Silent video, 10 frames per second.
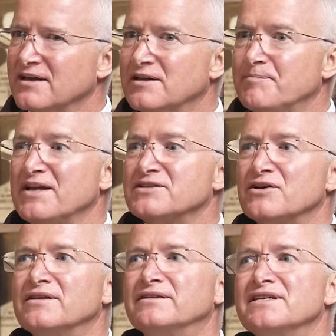it depends
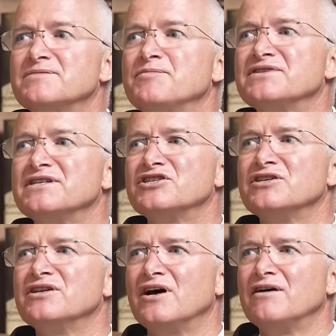on the
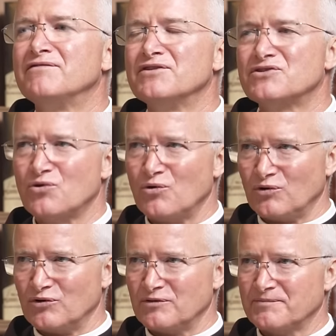disposition of the soul.